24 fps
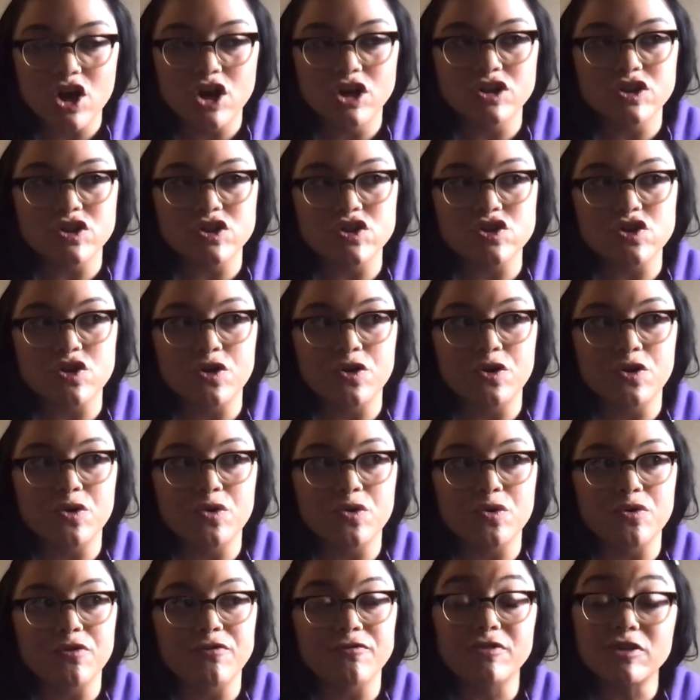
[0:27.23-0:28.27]

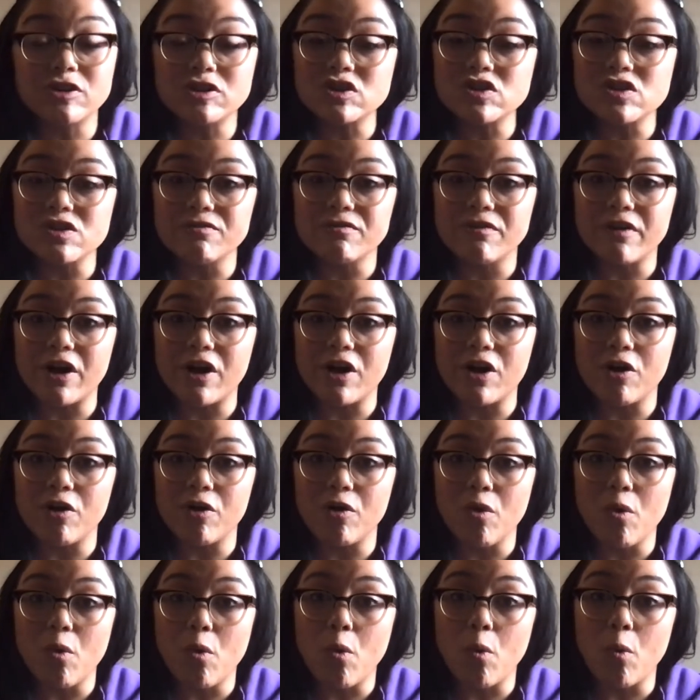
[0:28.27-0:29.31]
So first of
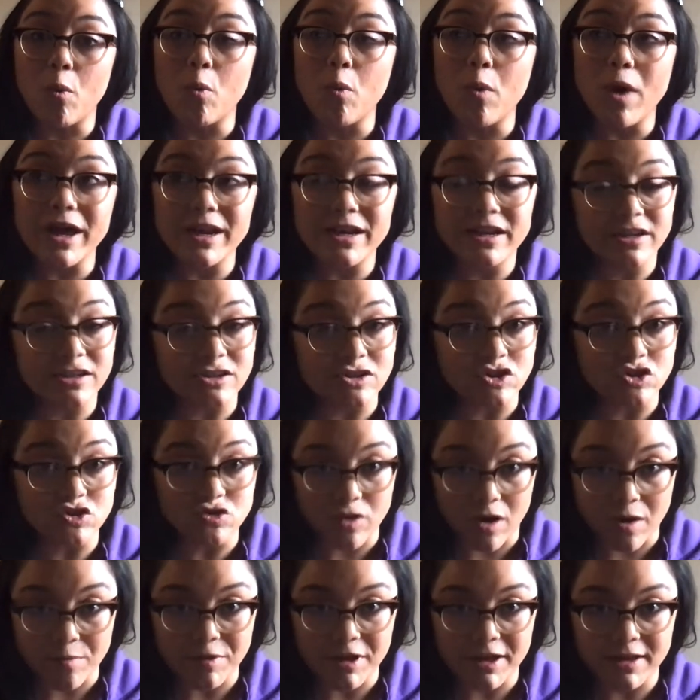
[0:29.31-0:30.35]
all, what is
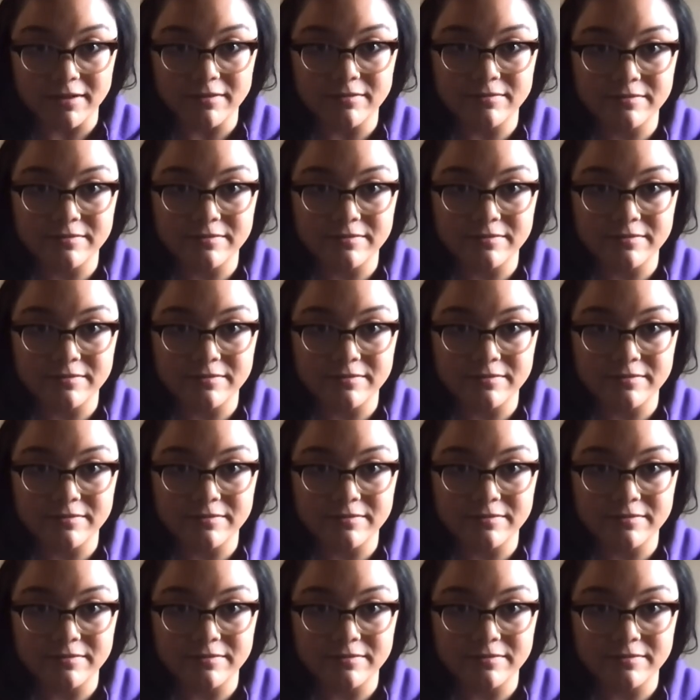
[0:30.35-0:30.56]
drama?